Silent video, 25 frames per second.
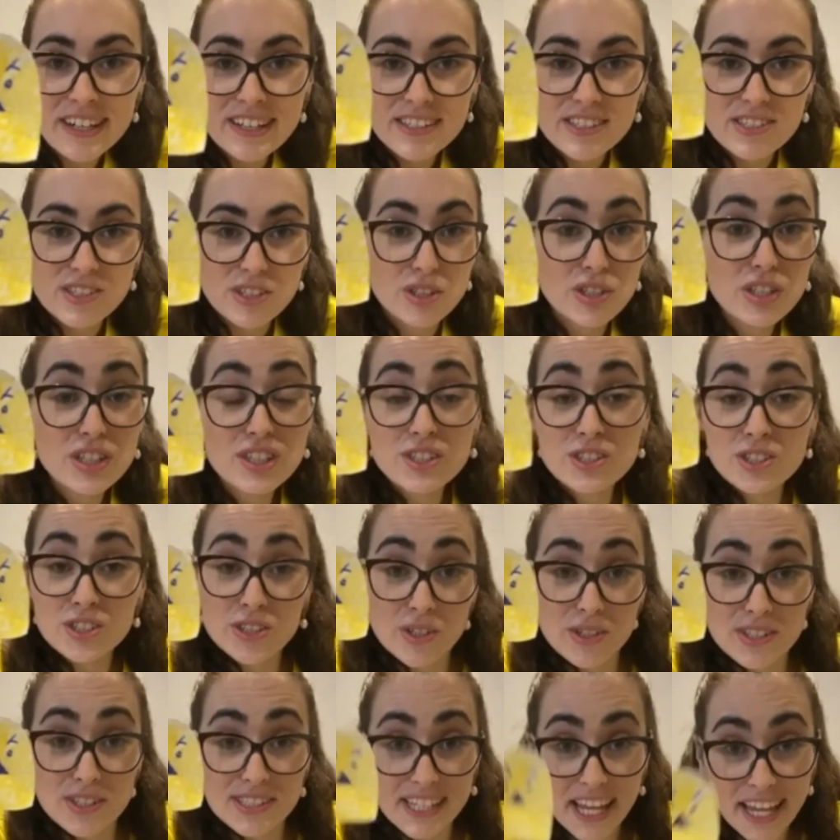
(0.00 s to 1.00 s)
So you can do
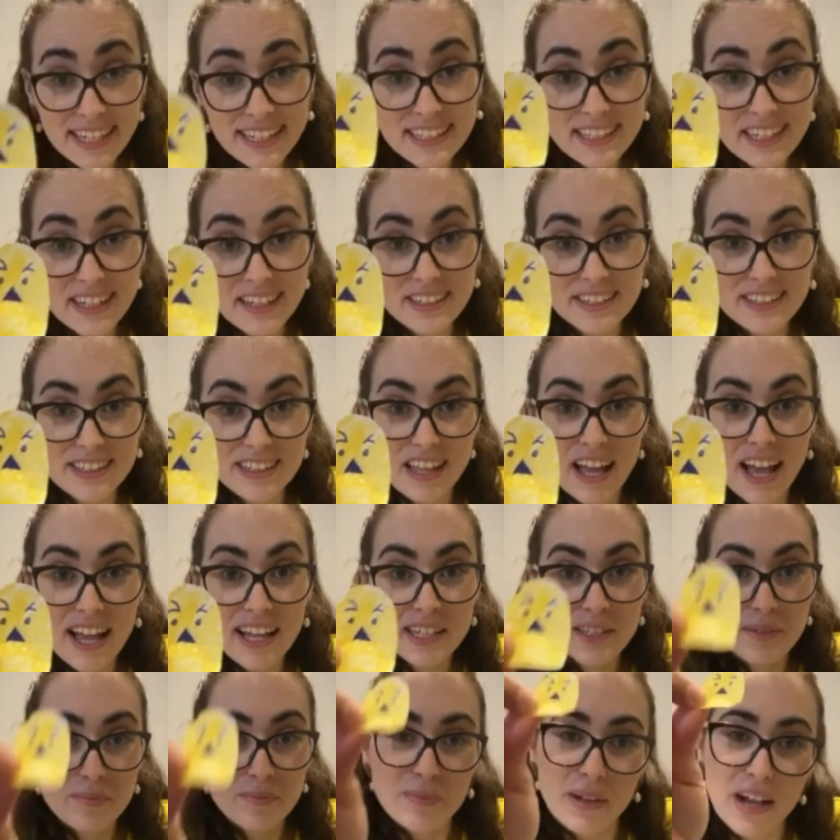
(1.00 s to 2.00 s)
yours any color you
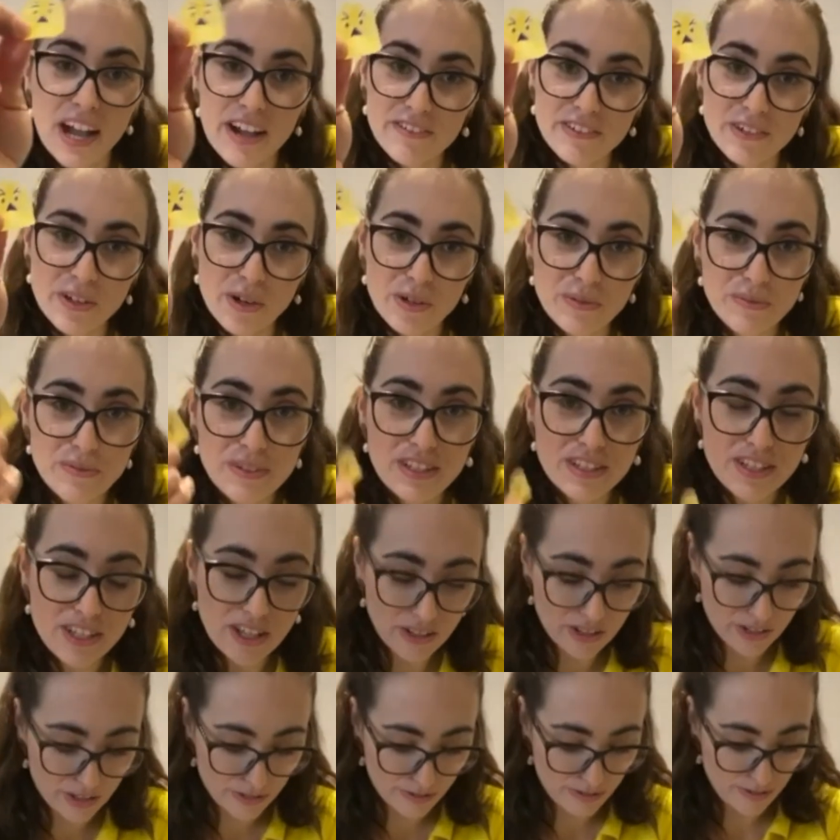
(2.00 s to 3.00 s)
like, but I've gone with
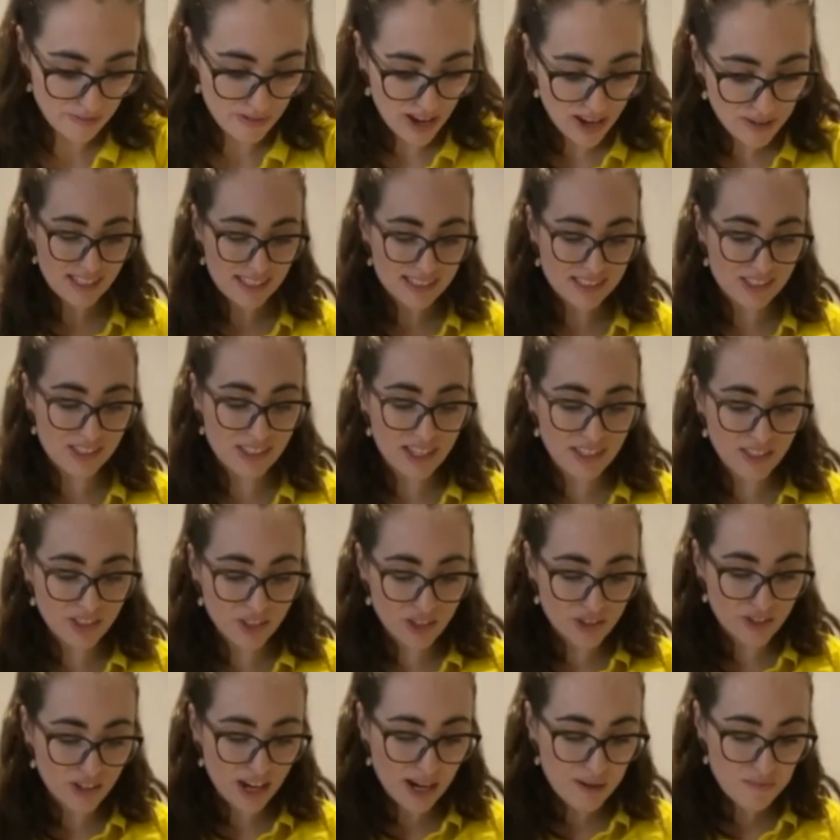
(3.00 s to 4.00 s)
yellow for mine. So then
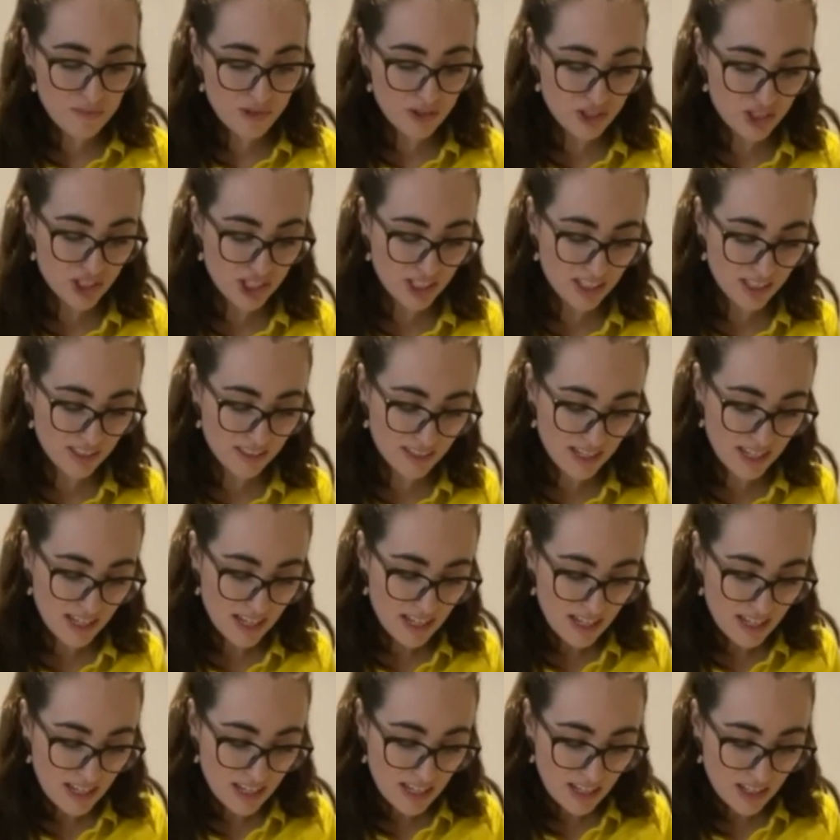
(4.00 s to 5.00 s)
you grab your chicken,
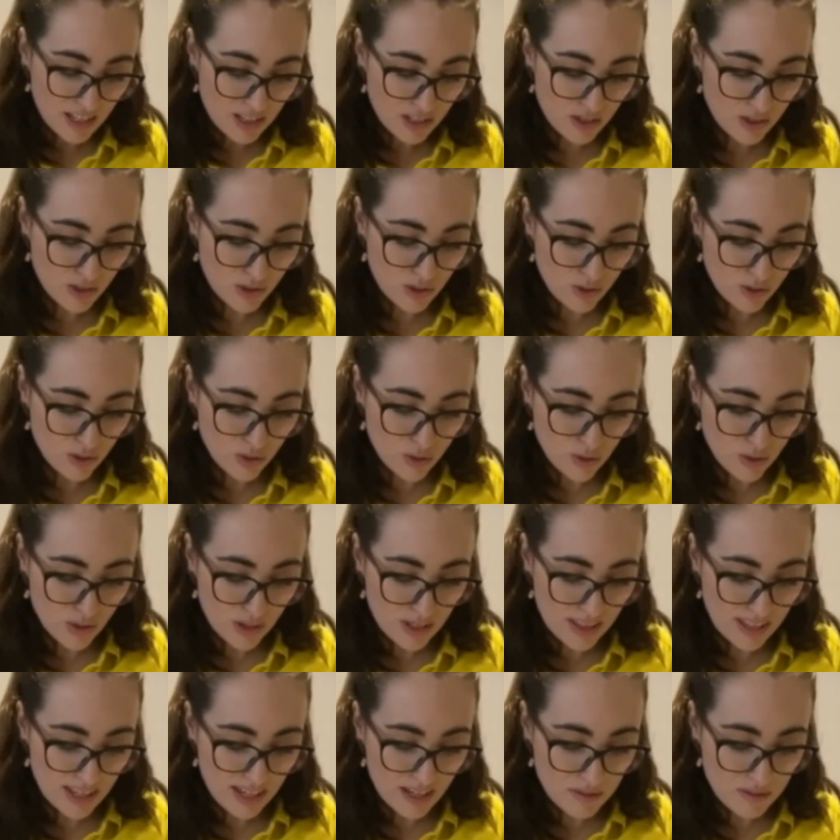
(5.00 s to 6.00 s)
you
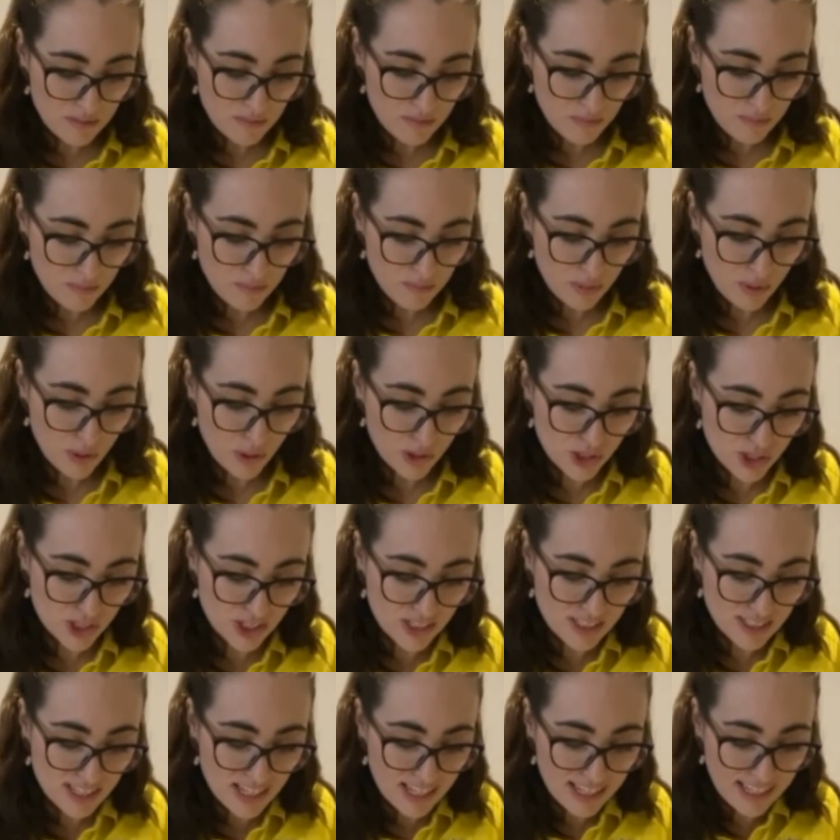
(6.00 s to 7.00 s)
then push
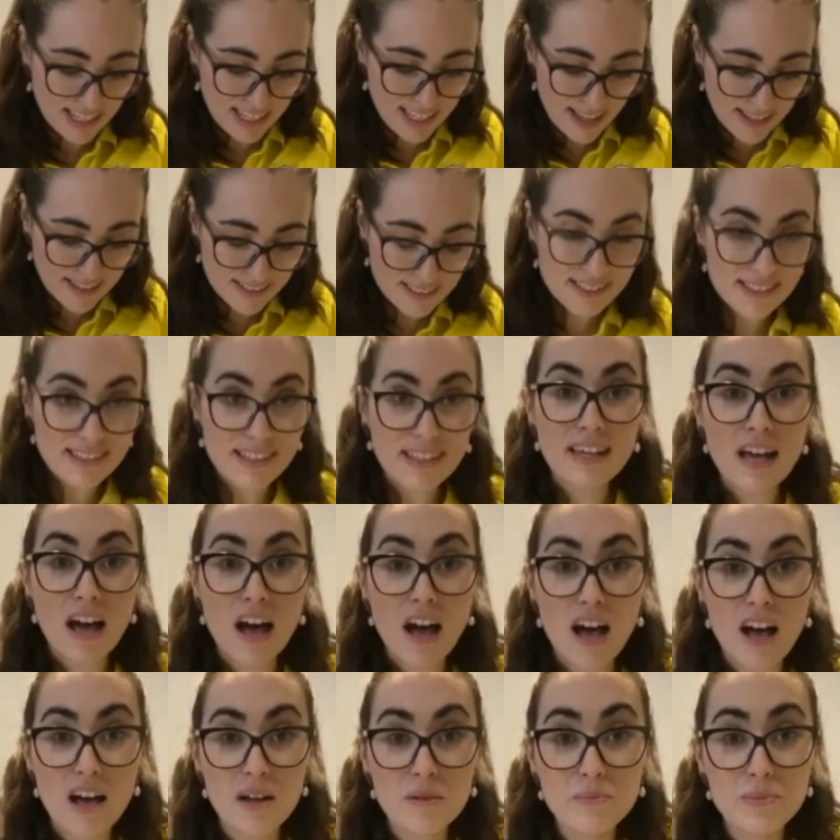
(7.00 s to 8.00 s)
it against the
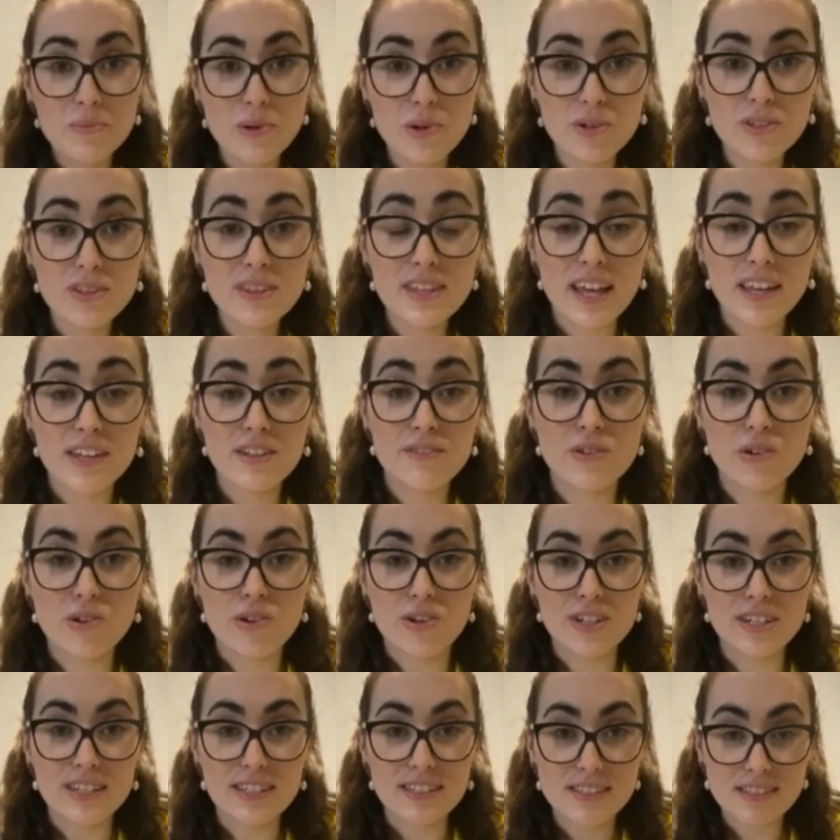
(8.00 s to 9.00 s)
cardboard that you've
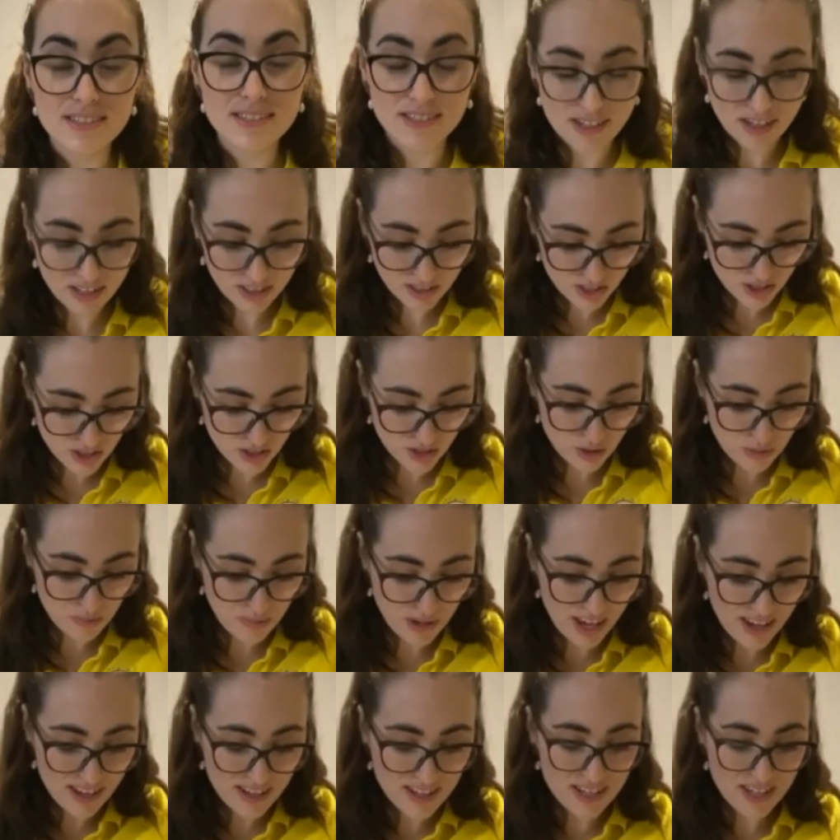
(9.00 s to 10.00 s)
already stuck to your
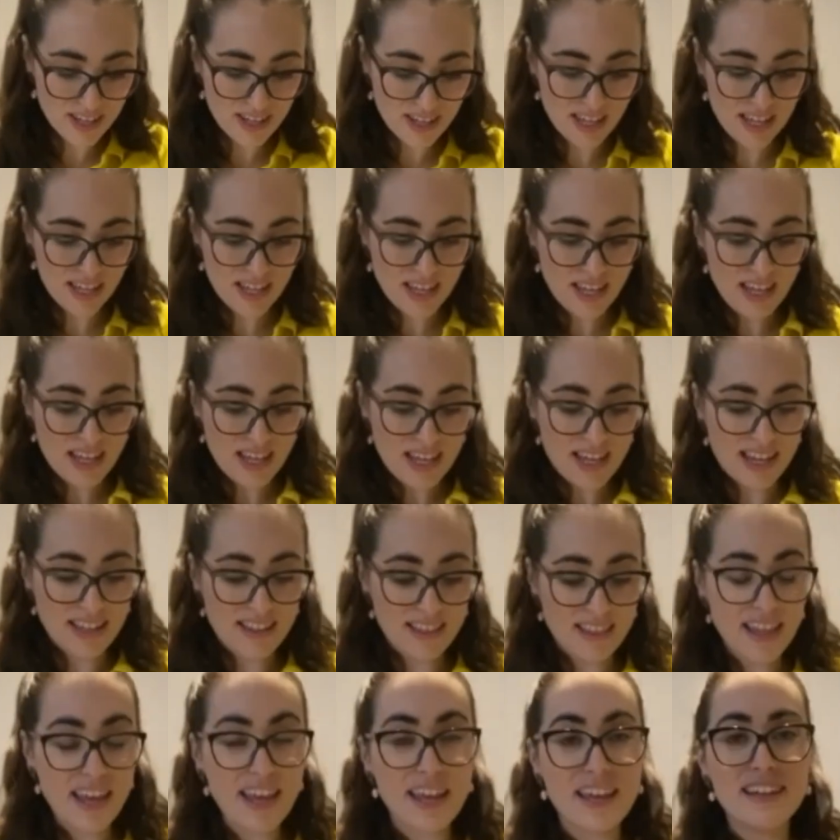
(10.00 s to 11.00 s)
peg,
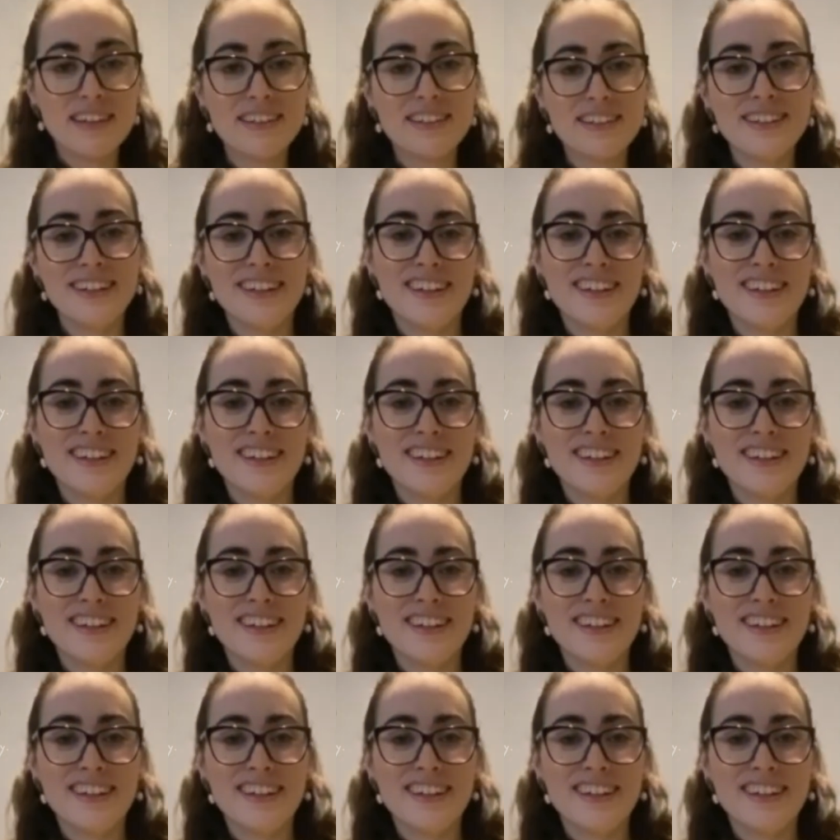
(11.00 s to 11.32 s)
and then